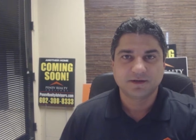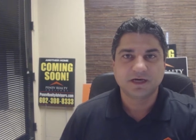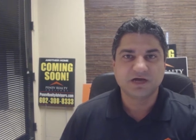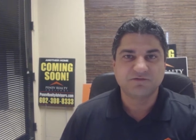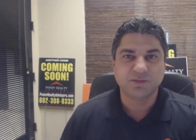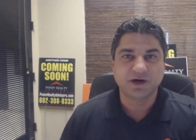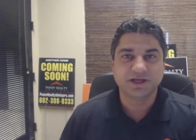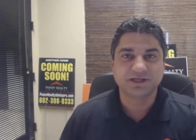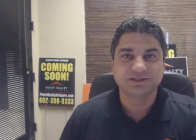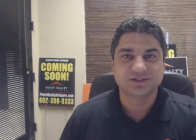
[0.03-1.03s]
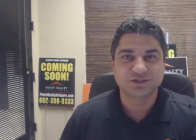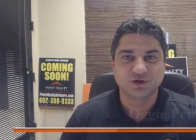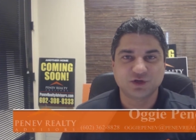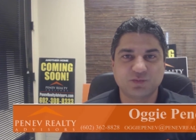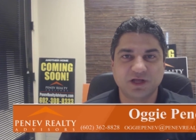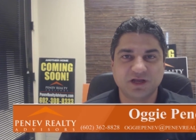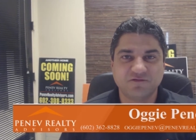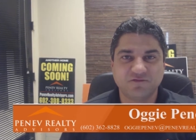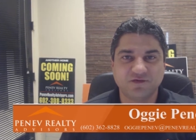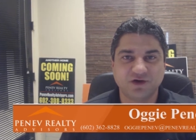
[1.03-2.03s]
Hi everybody, this is Oggie
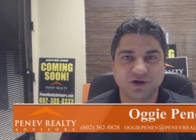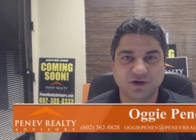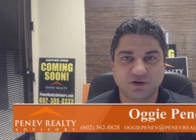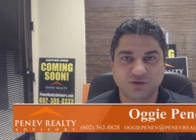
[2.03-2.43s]
Penev, uh,